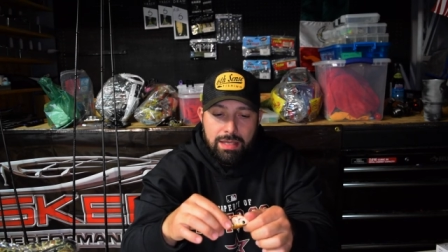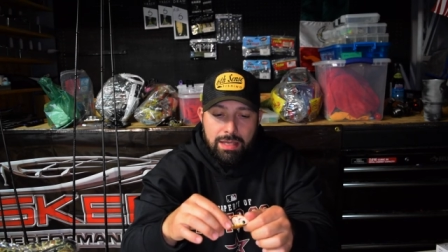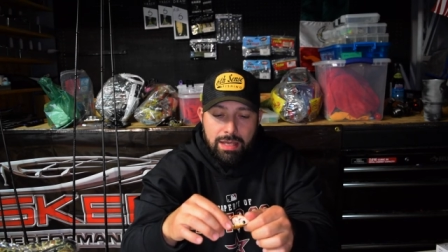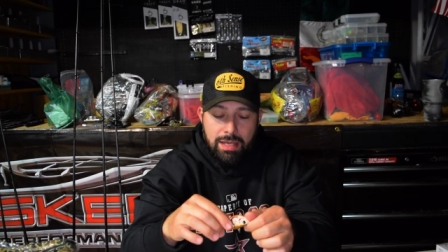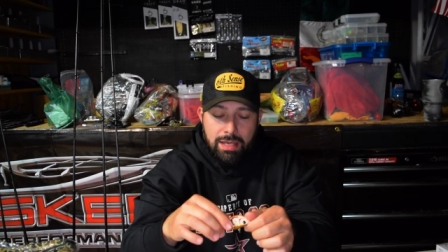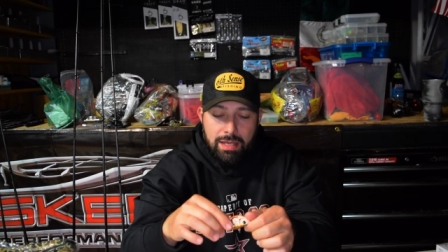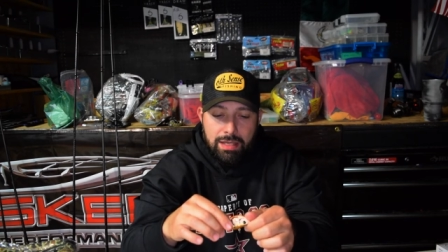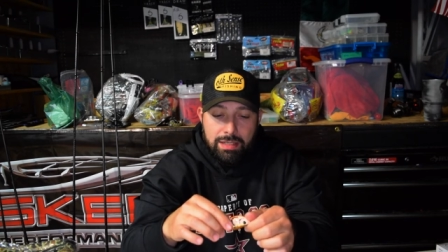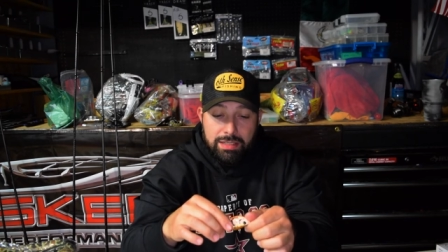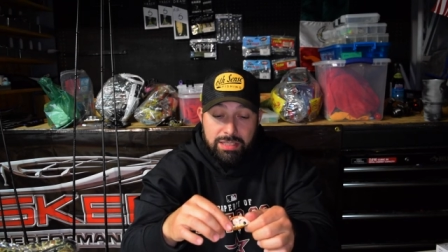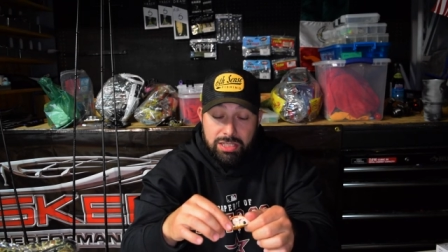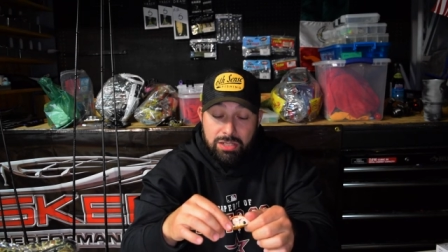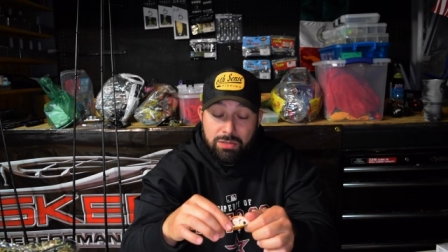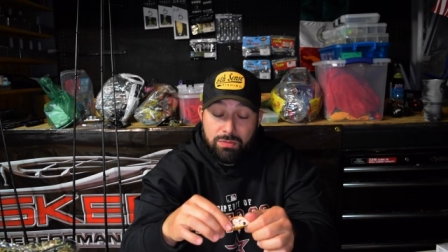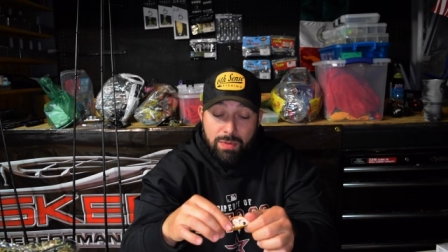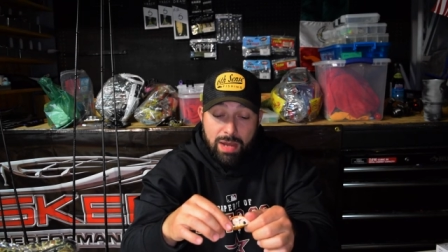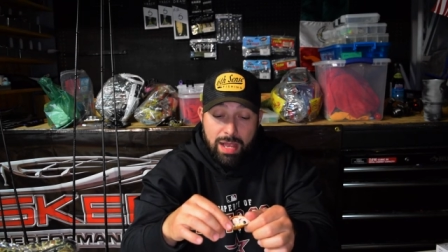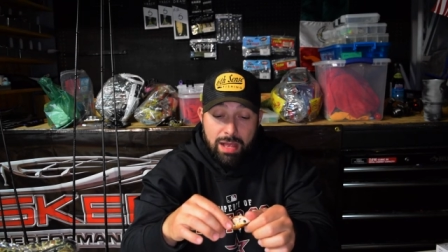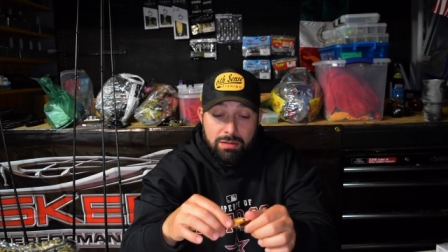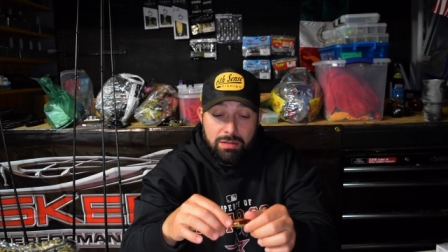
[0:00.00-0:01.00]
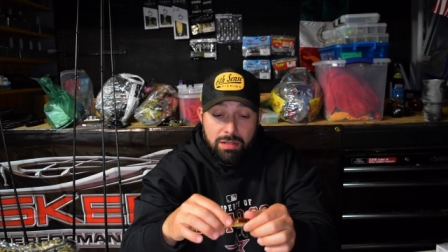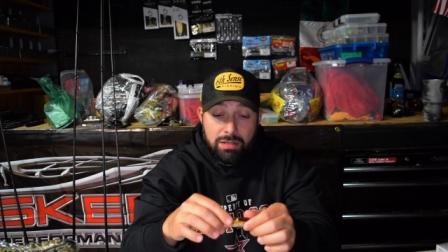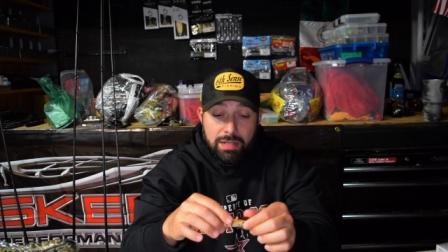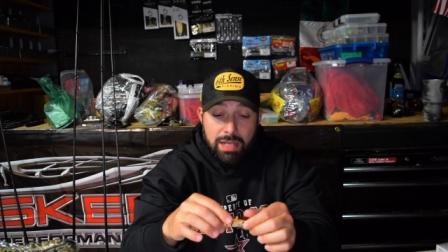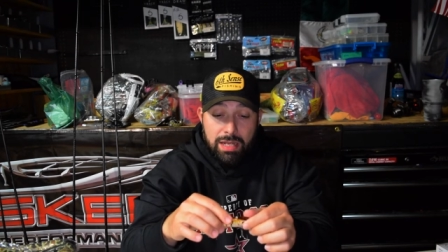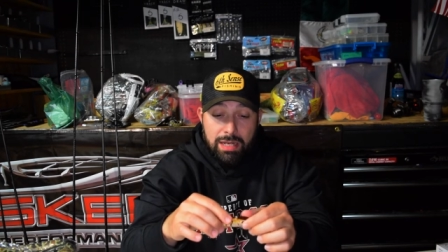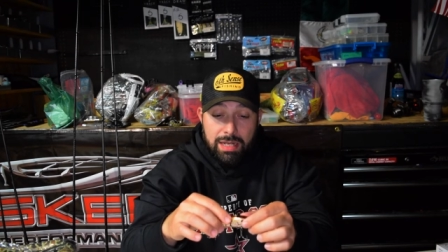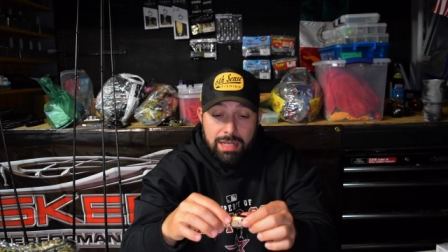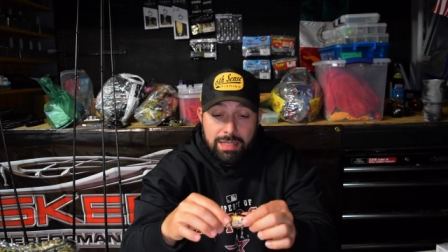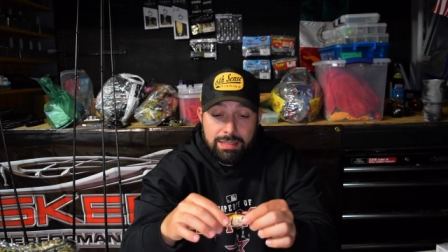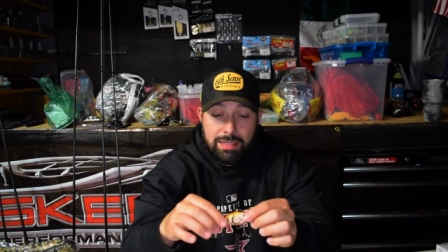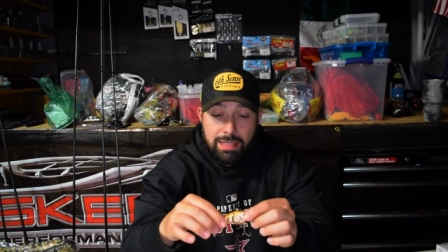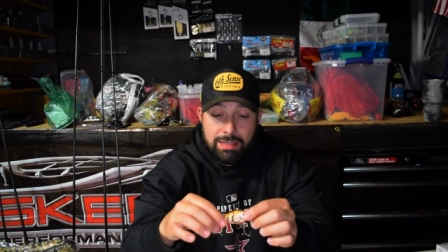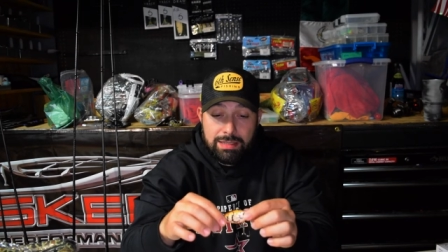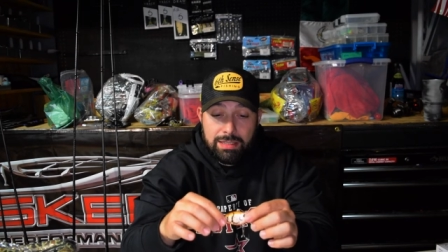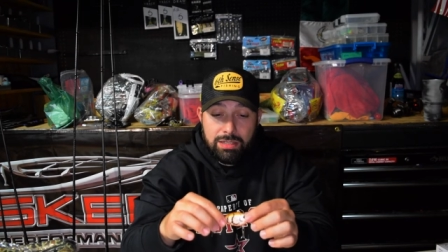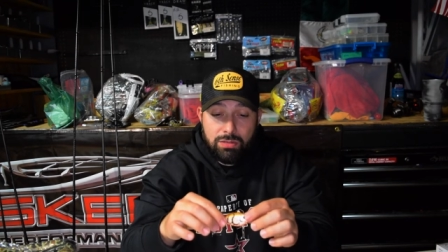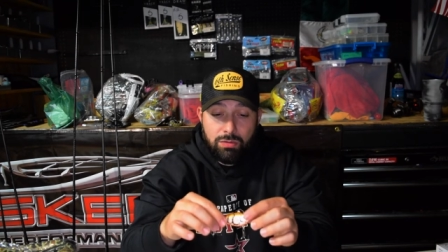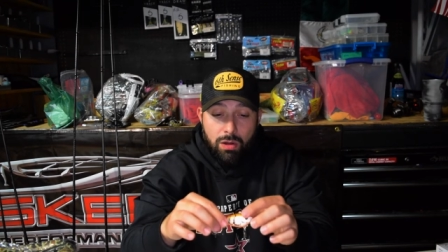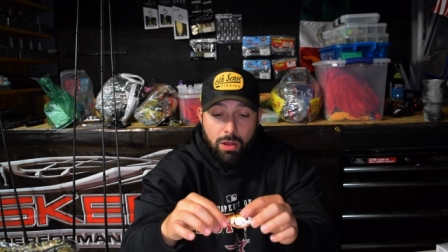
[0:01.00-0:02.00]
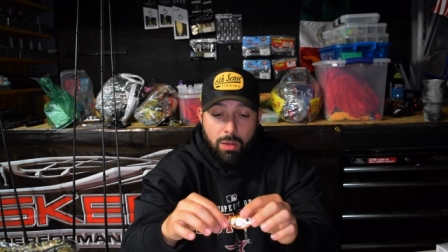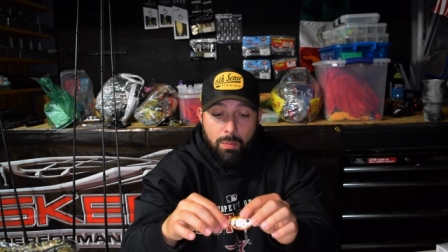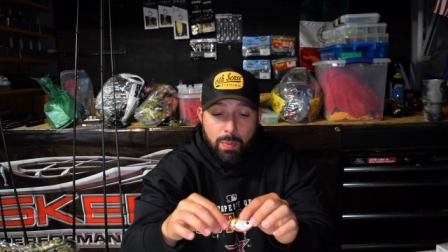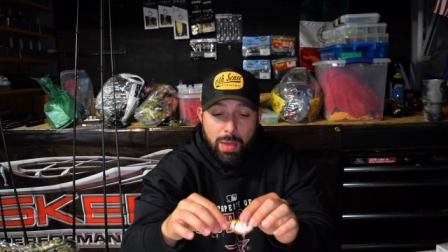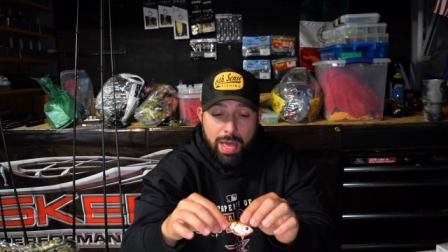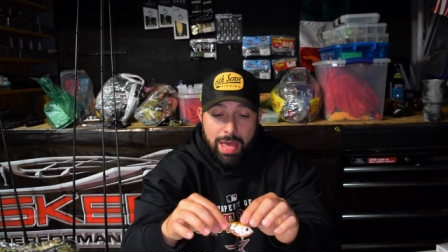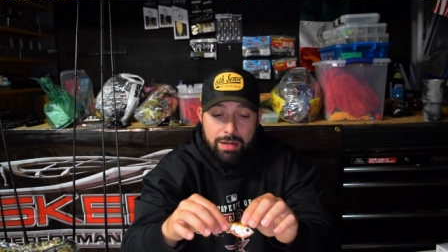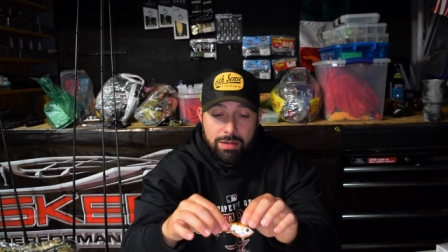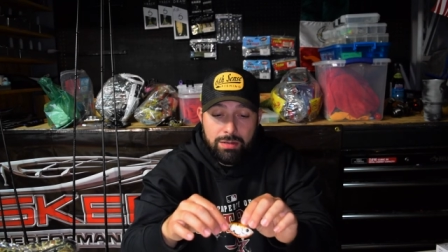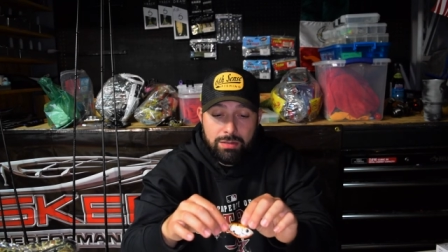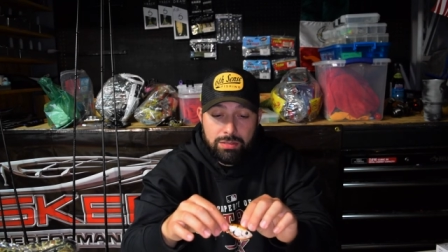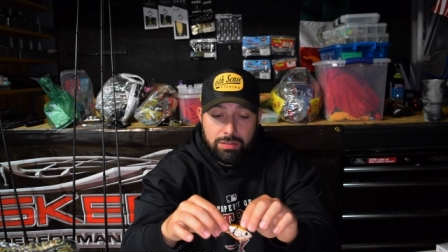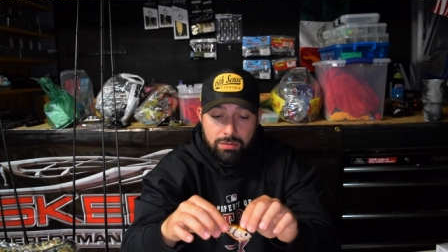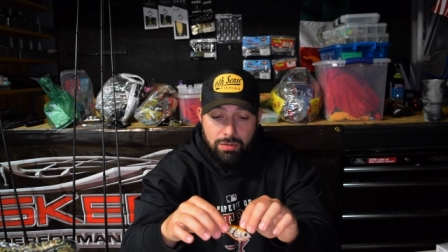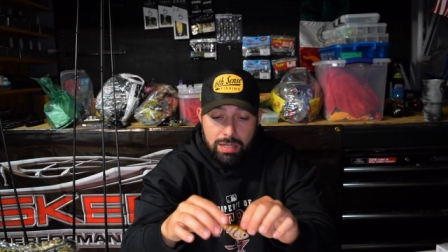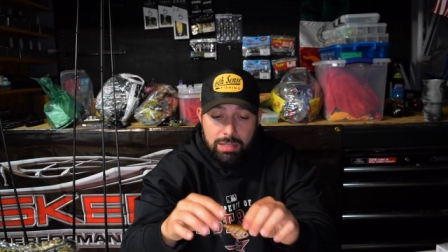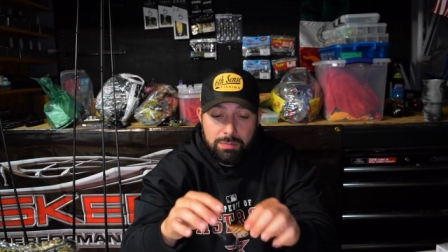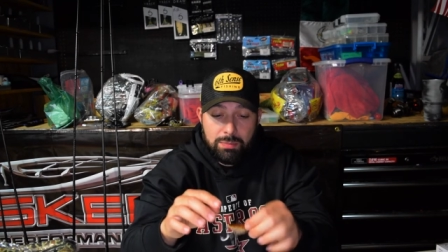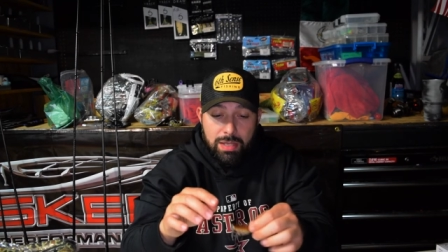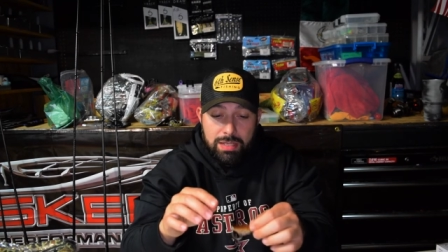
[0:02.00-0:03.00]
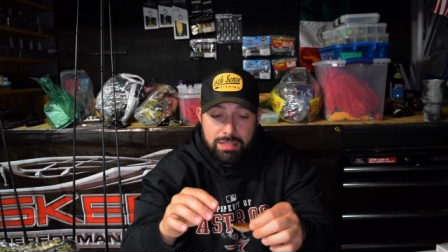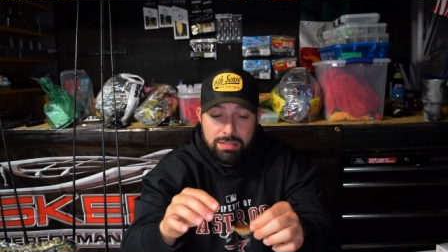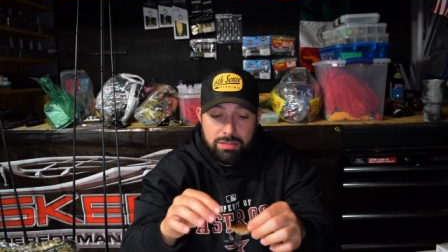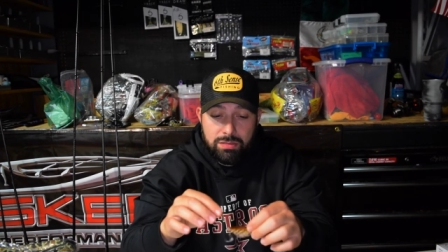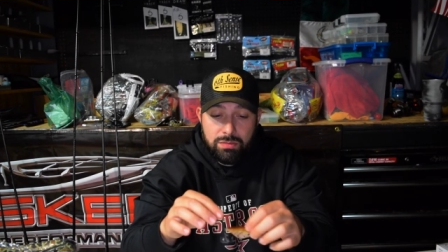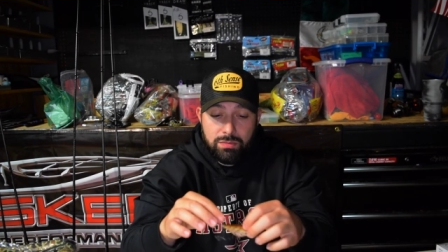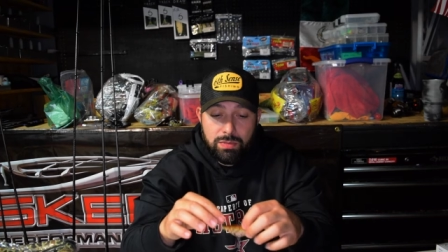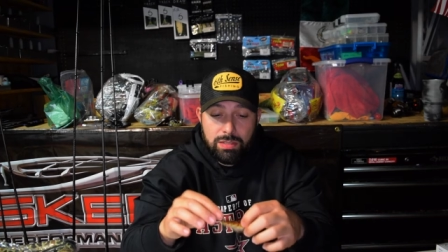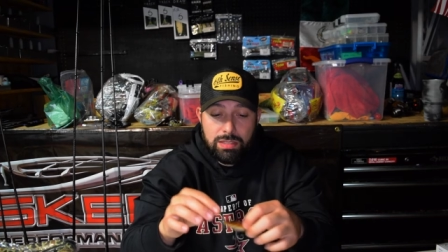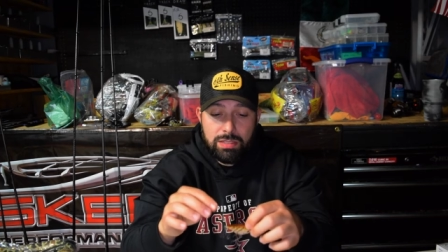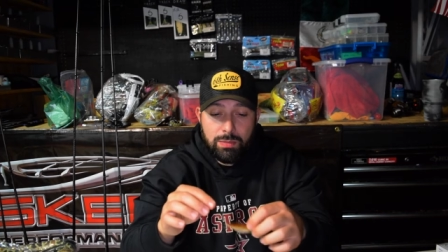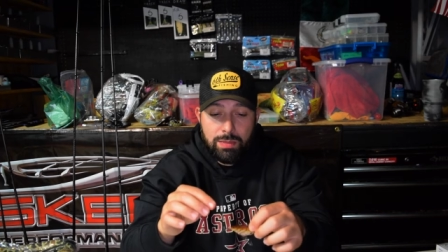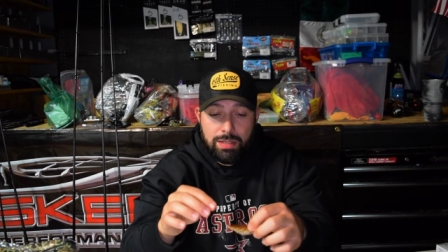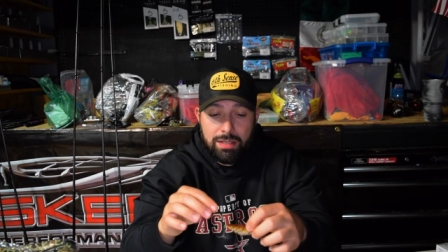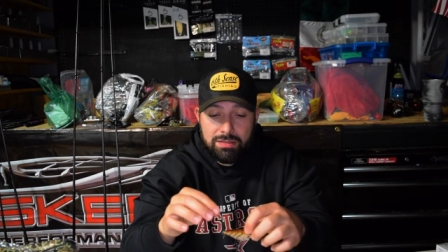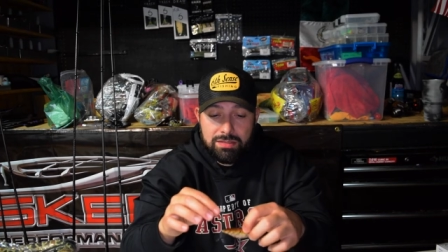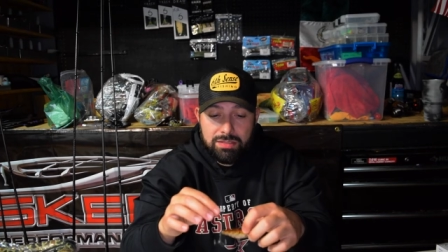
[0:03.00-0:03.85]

uh, year round on that lake that the crawl pattern crankbaits do really well.